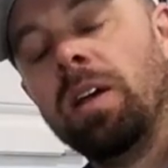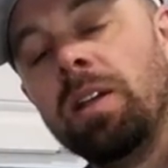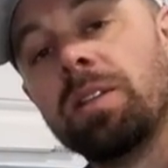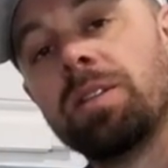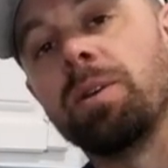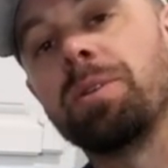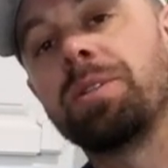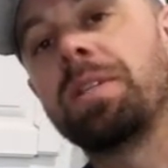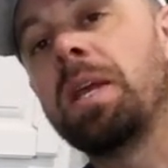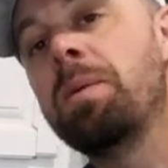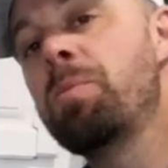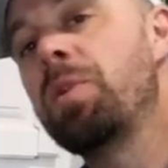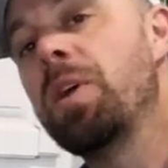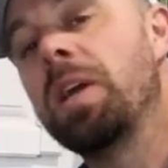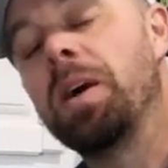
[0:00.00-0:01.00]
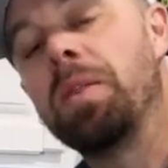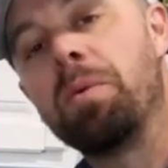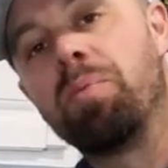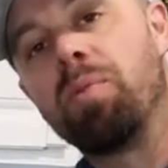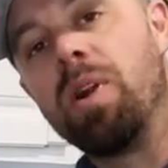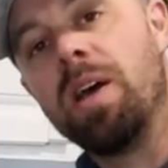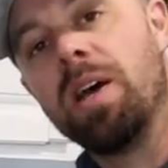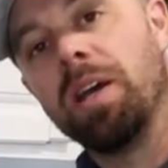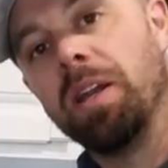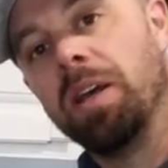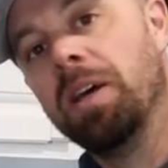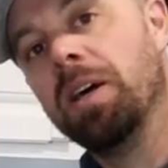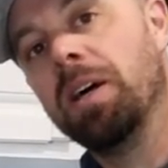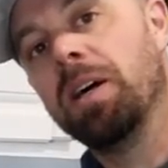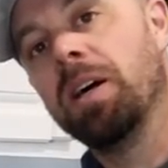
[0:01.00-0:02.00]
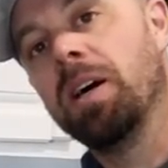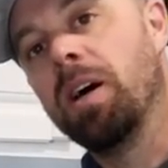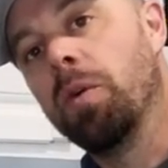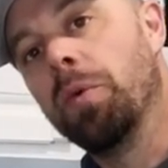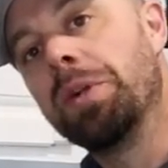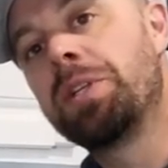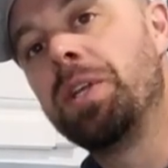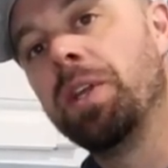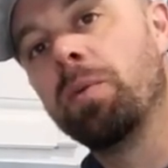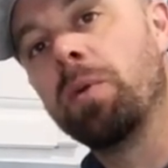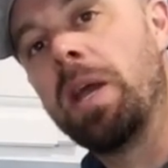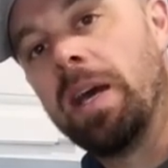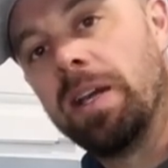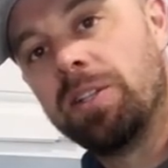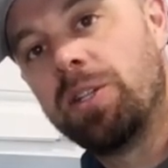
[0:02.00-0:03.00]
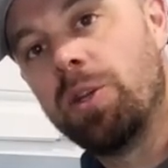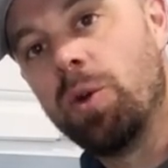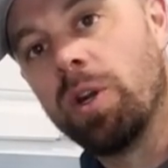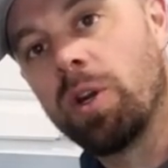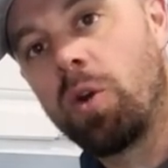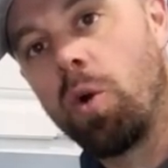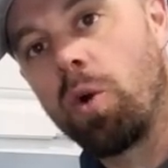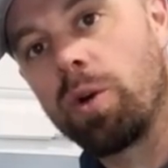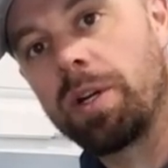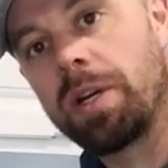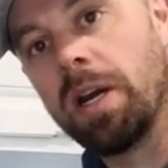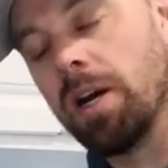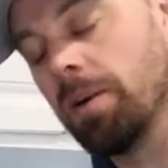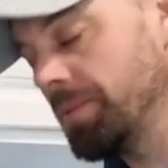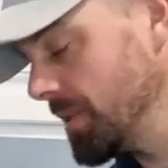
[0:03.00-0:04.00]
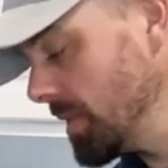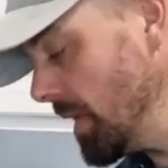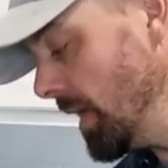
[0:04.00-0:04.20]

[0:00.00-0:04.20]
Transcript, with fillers: So same thing on the bread. Uh, originally we had two and a quarter cups,